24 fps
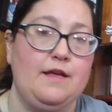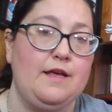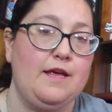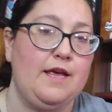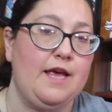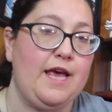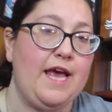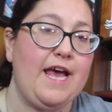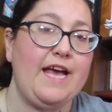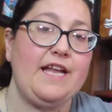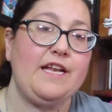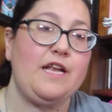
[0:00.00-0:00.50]

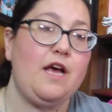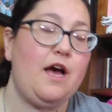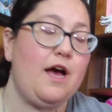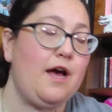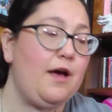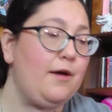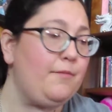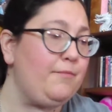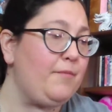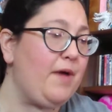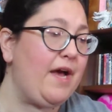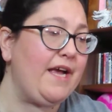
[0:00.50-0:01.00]
And
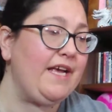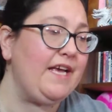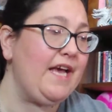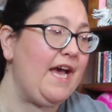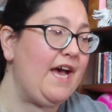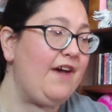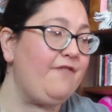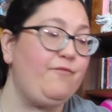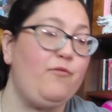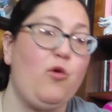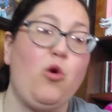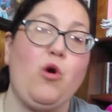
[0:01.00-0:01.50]
I
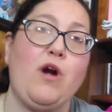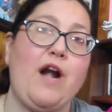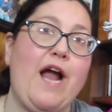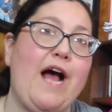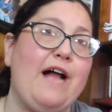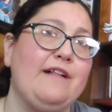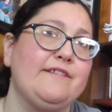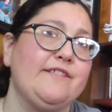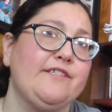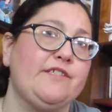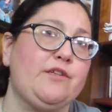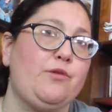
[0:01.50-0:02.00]
have more
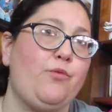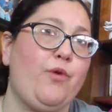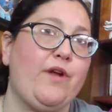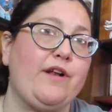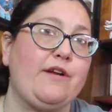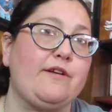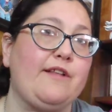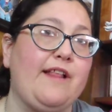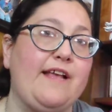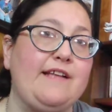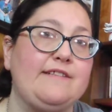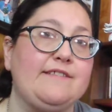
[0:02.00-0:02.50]
Alice in
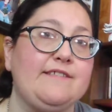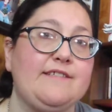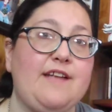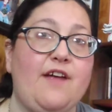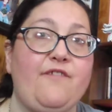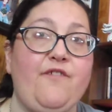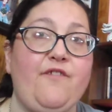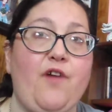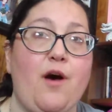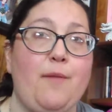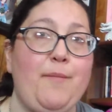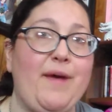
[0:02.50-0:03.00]
Wonderland
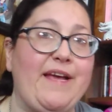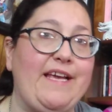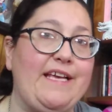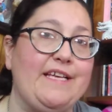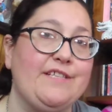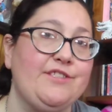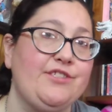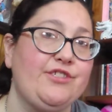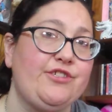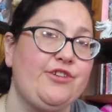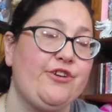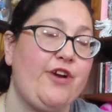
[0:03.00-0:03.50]
stuff on my
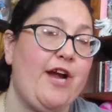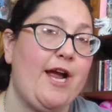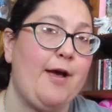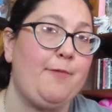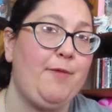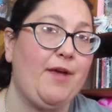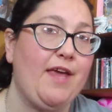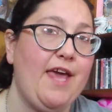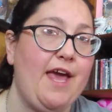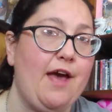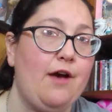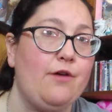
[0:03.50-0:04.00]
Instagram
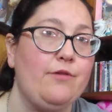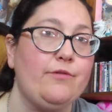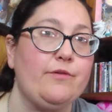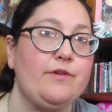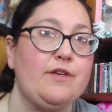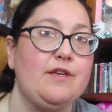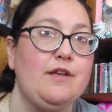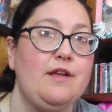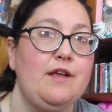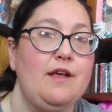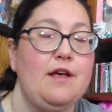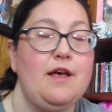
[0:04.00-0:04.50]
account
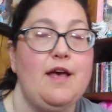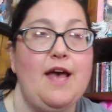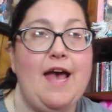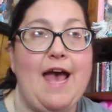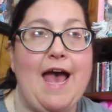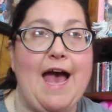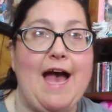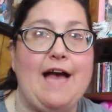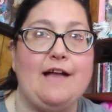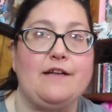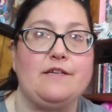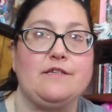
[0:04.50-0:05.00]

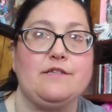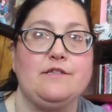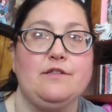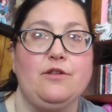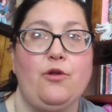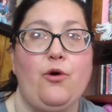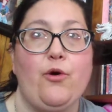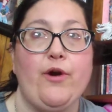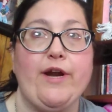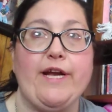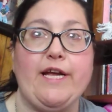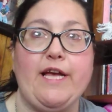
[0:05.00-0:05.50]
at
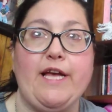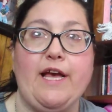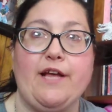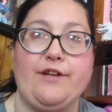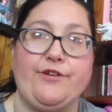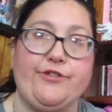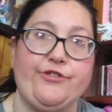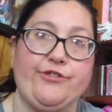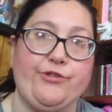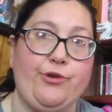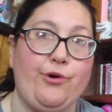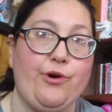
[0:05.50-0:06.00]

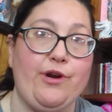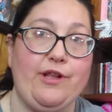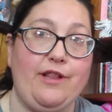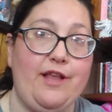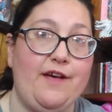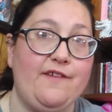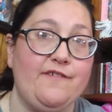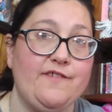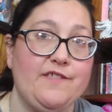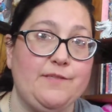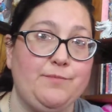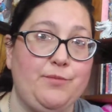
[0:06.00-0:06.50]

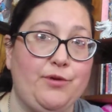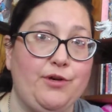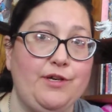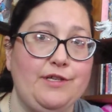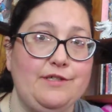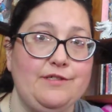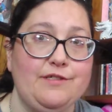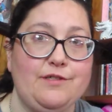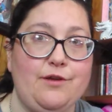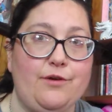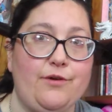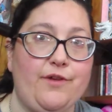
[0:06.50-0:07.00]

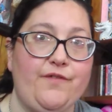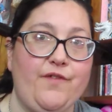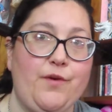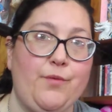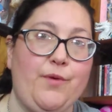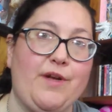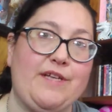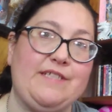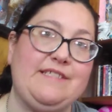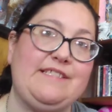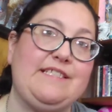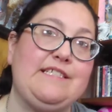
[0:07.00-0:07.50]
Lori_loves_books. So if you
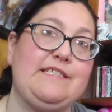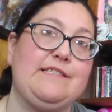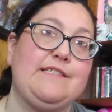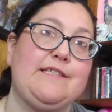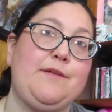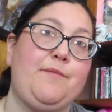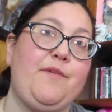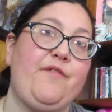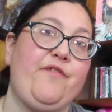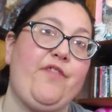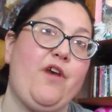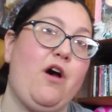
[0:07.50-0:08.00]
want to see
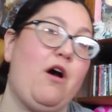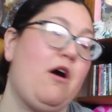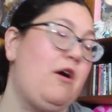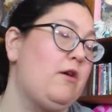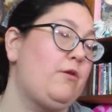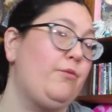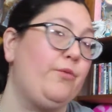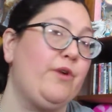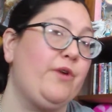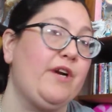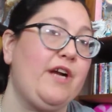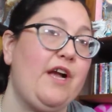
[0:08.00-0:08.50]
some of the
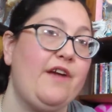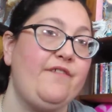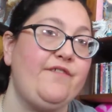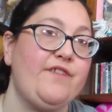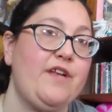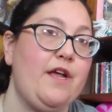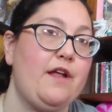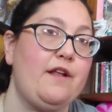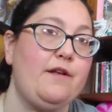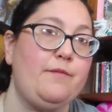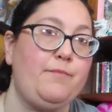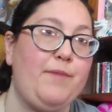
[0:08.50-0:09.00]
artwork I've
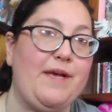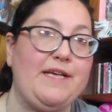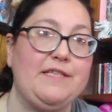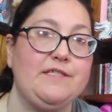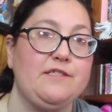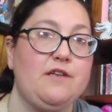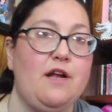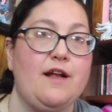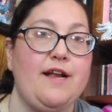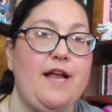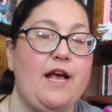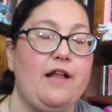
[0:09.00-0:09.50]
done
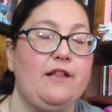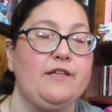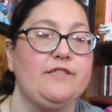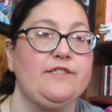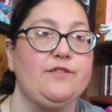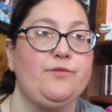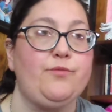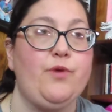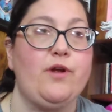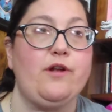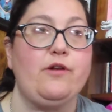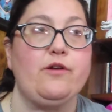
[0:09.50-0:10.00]
based on Alice
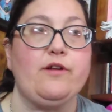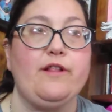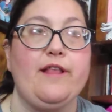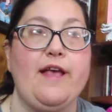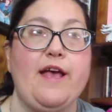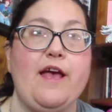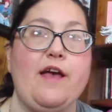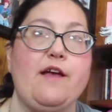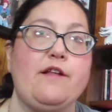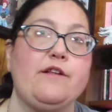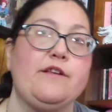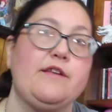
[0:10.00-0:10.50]
in
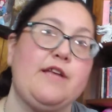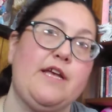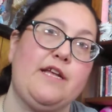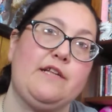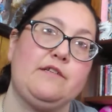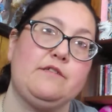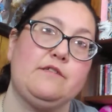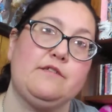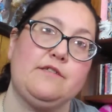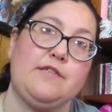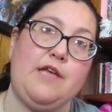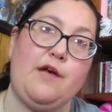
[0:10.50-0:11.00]
Wonderland
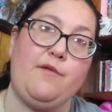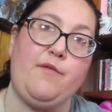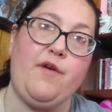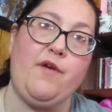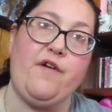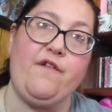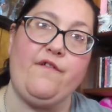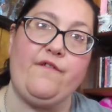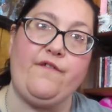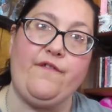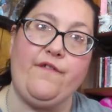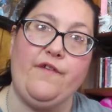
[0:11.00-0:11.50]
and some
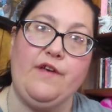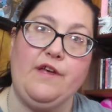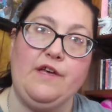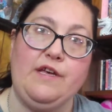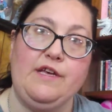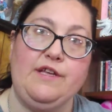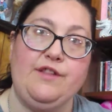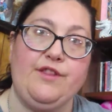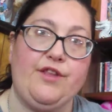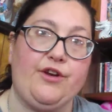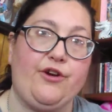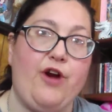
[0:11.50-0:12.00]
of
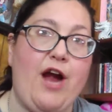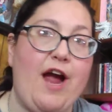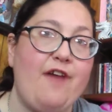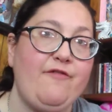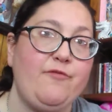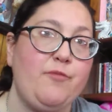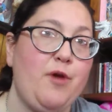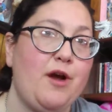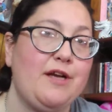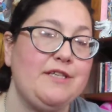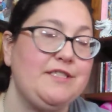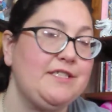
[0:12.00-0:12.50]
the
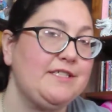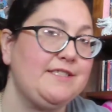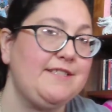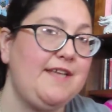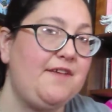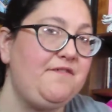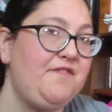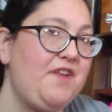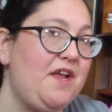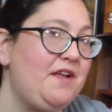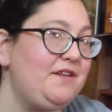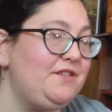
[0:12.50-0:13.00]
craft projects
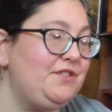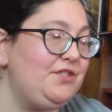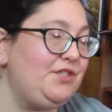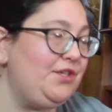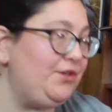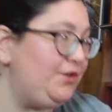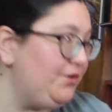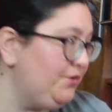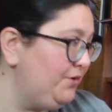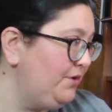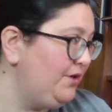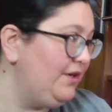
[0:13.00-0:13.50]
I've done
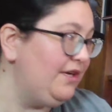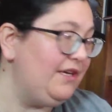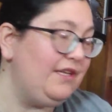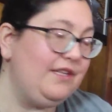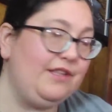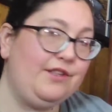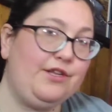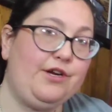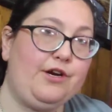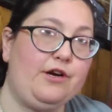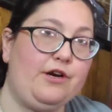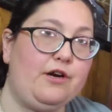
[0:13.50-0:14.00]
too,
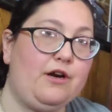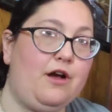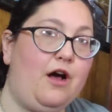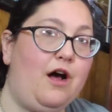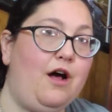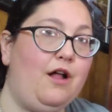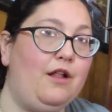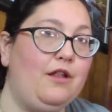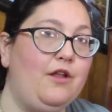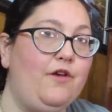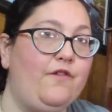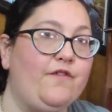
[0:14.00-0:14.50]
they're
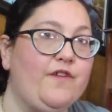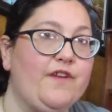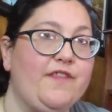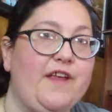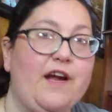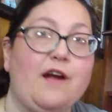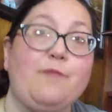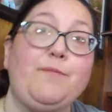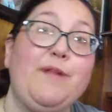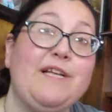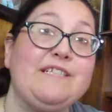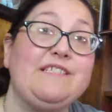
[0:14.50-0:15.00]
all over
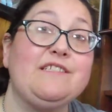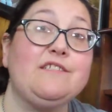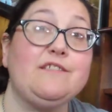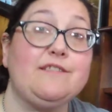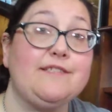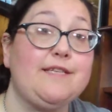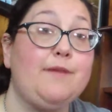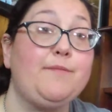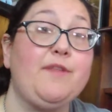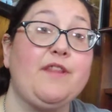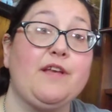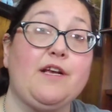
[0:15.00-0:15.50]
there. Plus
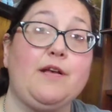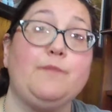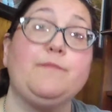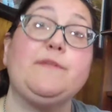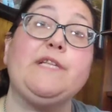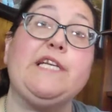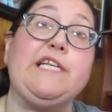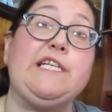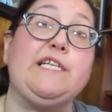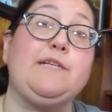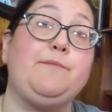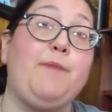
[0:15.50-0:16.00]
some of the
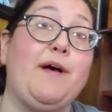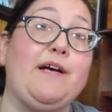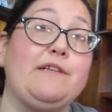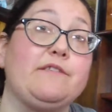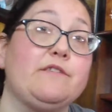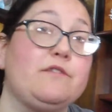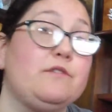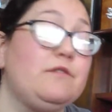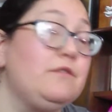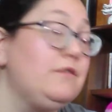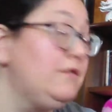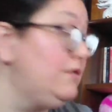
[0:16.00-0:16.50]
completed
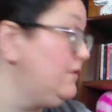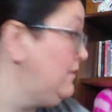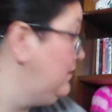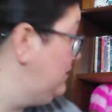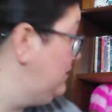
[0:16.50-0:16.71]
puzzles.